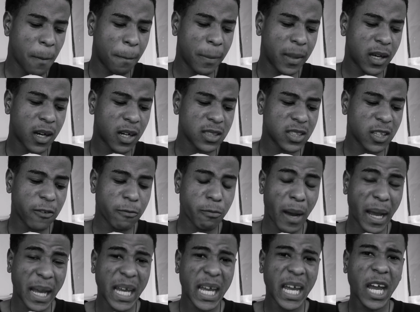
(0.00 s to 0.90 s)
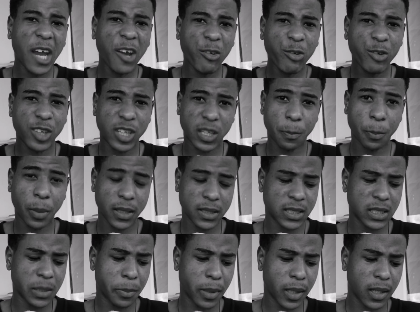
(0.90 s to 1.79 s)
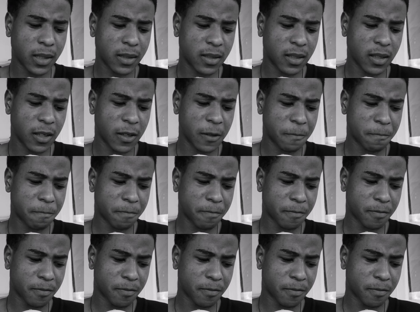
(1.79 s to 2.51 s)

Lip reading: because of my irresponsibility.